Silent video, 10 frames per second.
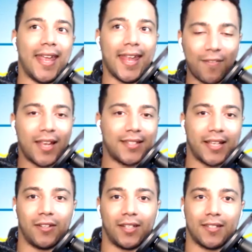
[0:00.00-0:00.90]
Even as I
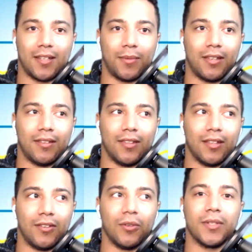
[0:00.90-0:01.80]
look at some of
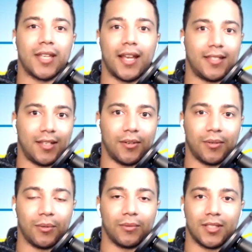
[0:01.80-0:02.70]
the newest
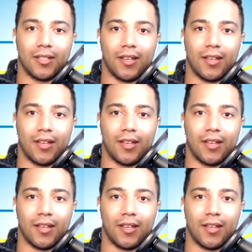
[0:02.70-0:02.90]
ICOs